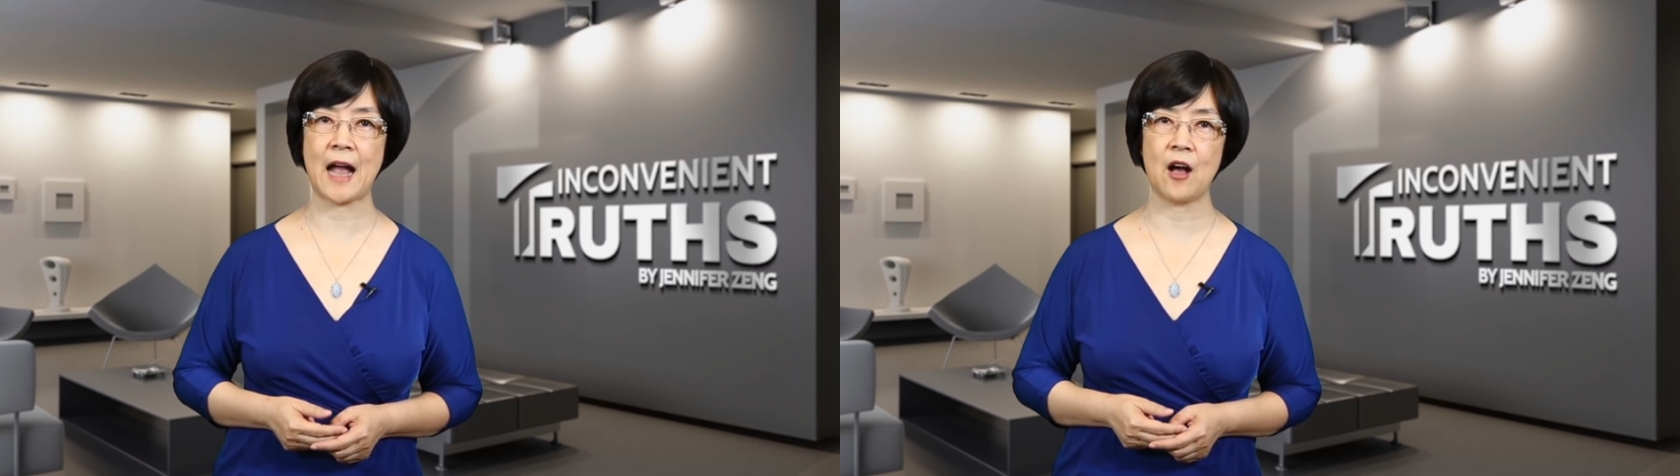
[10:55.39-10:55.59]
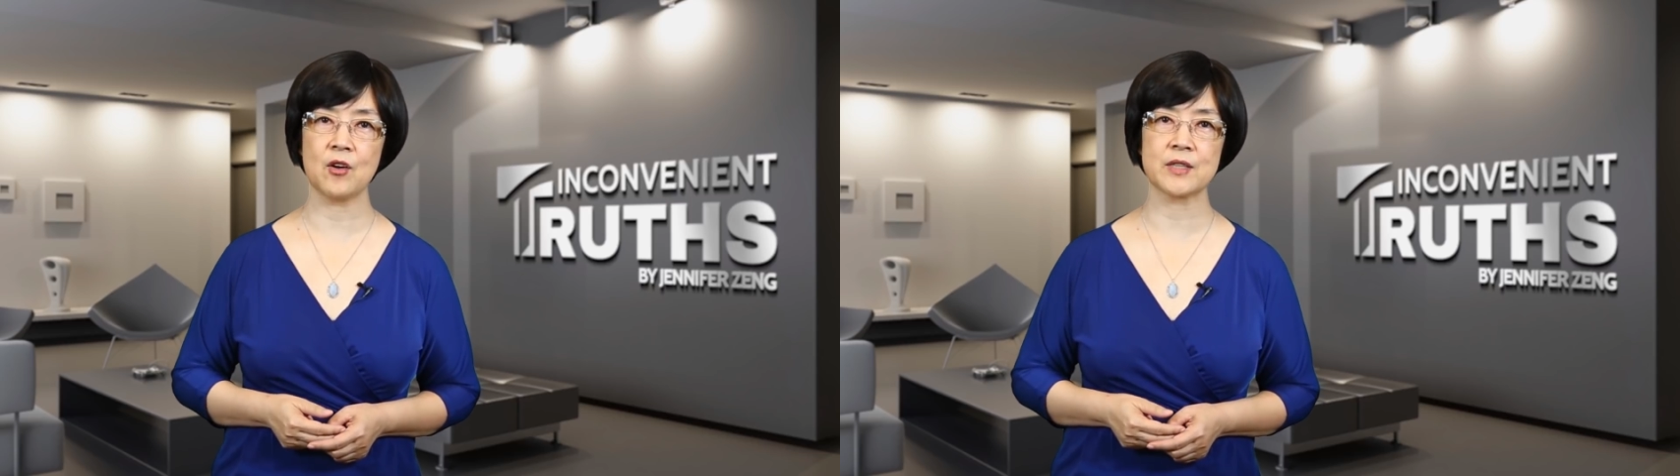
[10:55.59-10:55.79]

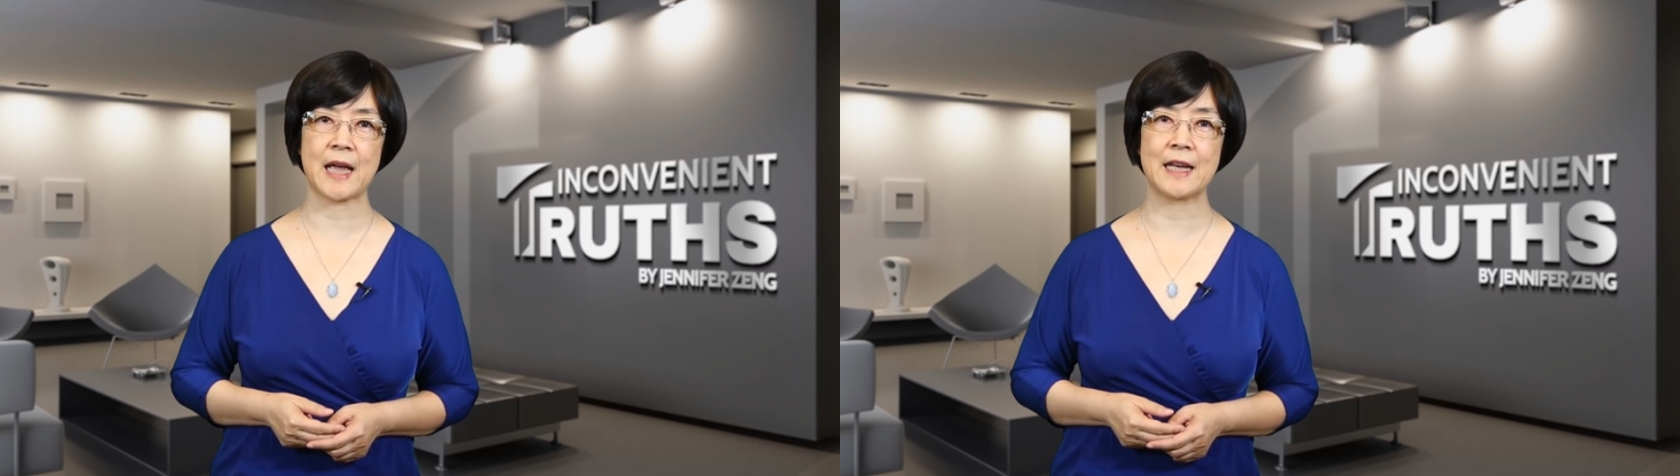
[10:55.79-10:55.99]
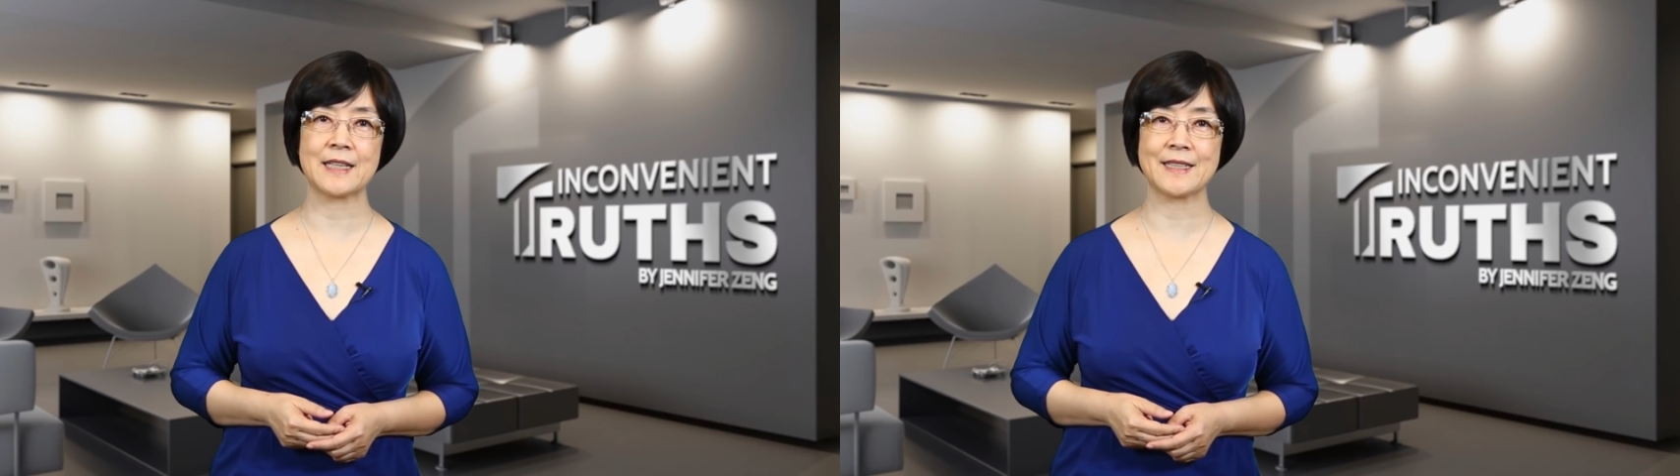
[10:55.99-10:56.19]
House
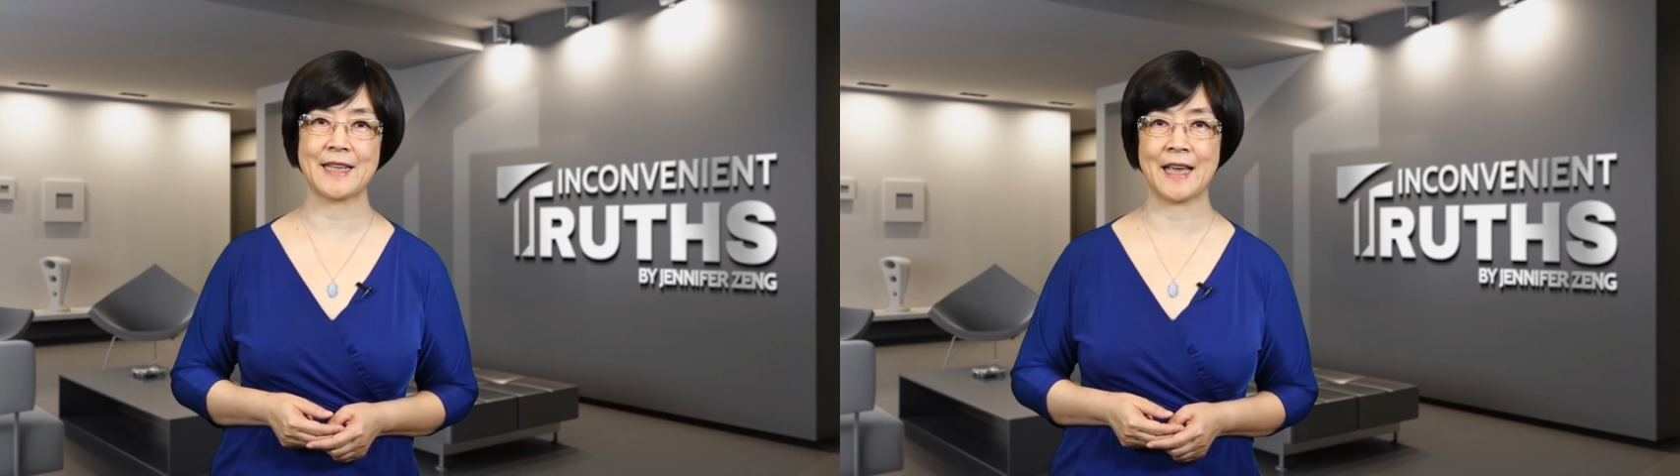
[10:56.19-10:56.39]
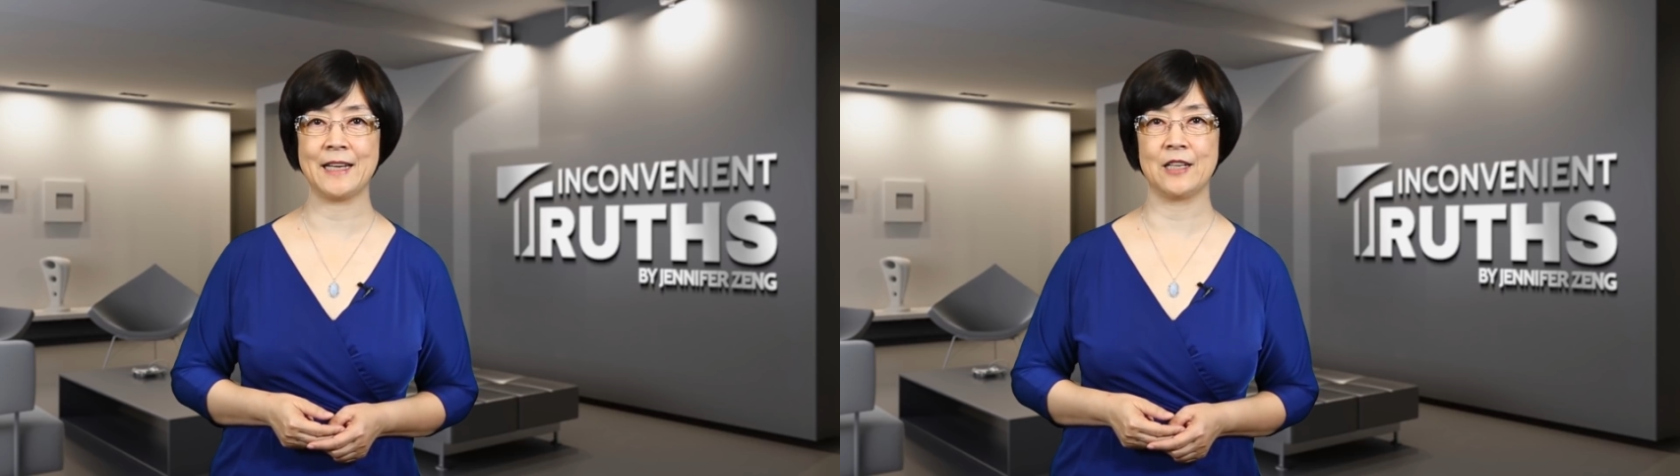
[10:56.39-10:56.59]
and
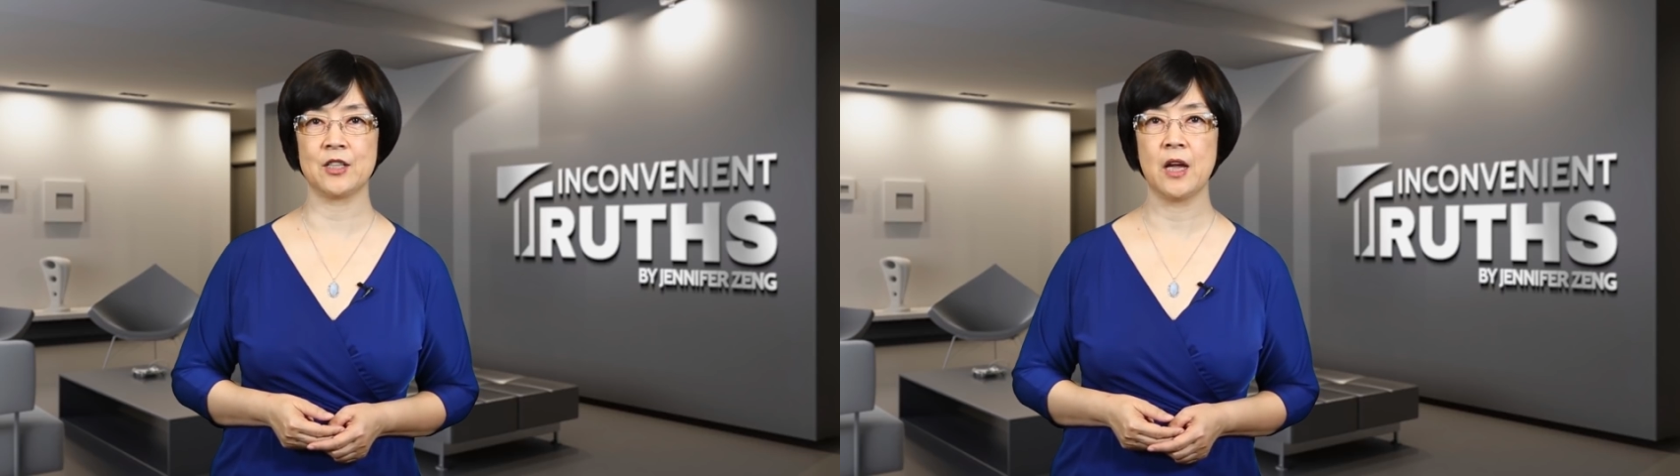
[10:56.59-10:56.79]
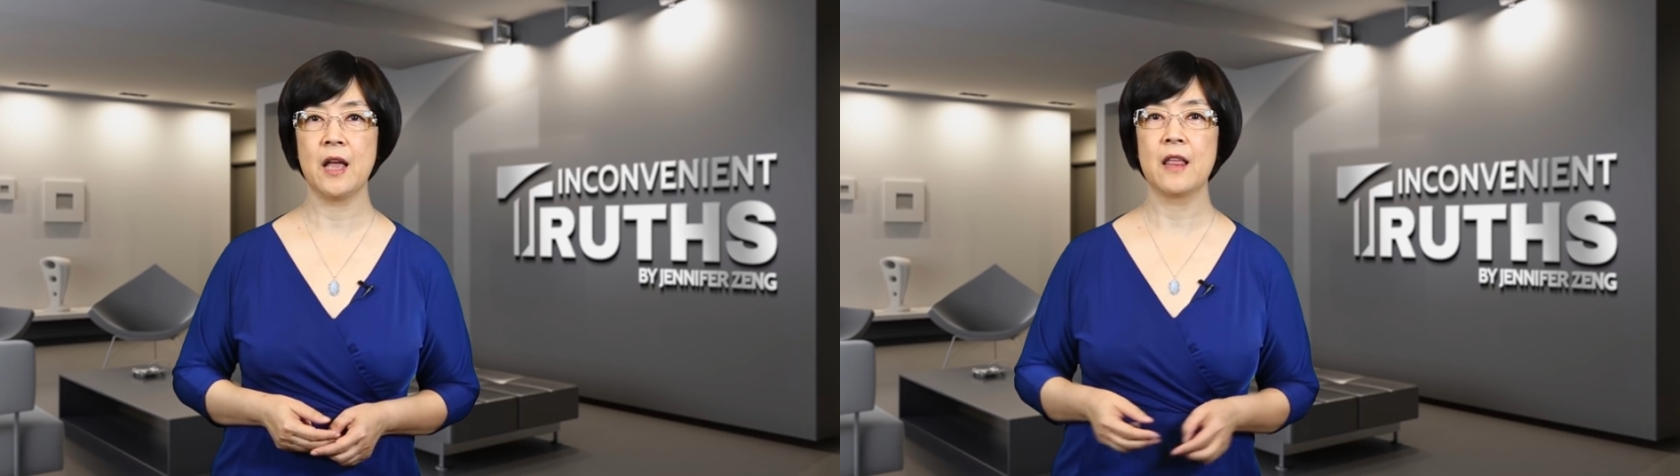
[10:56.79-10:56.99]
Senate